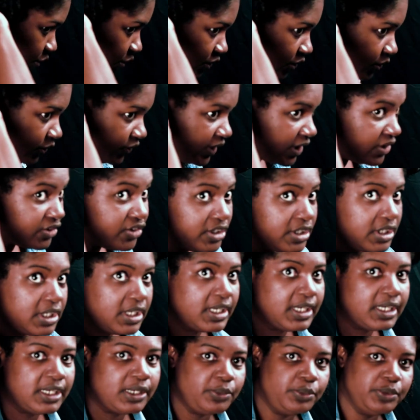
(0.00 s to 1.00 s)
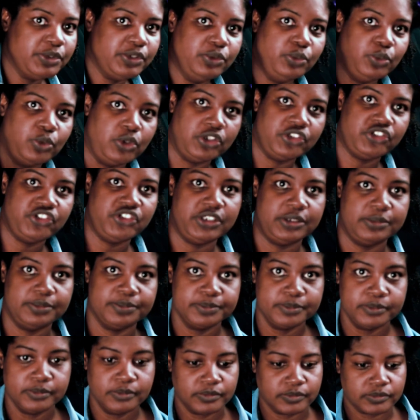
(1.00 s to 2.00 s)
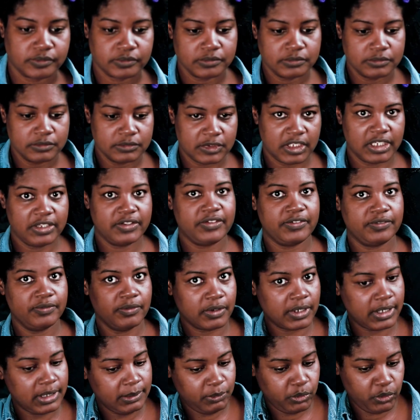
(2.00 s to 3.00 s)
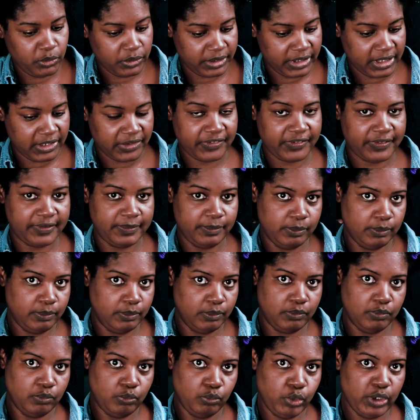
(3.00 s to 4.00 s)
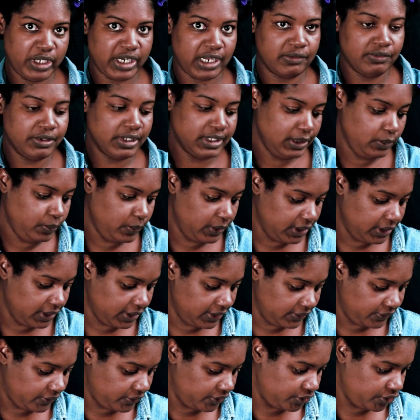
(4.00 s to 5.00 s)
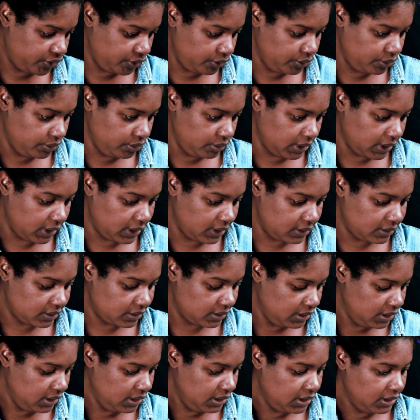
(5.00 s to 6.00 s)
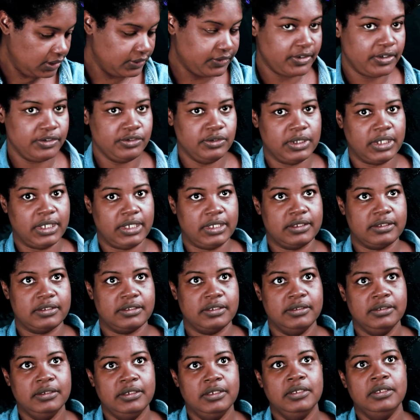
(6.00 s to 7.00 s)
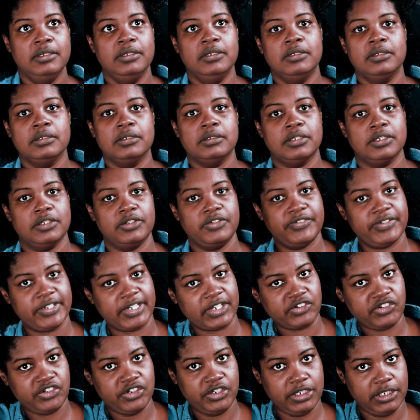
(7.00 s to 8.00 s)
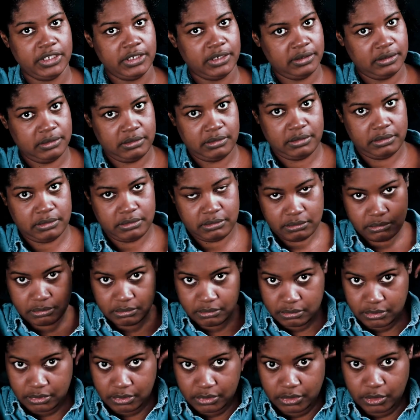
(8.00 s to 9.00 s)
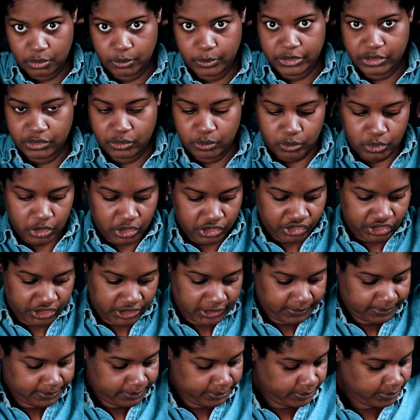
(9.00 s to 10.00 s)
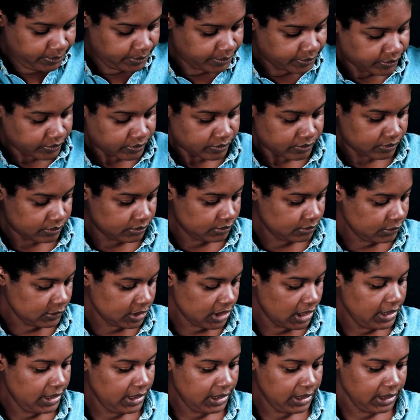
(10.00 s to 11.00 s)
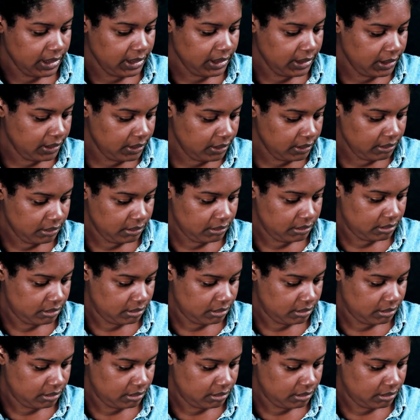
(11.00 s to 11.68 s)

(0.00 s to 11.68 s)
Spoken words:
sure you section your hair when you wash it. That's very important. That's what I really wanted to show you guys and tell you guys, to section it, you know, when you wash it. And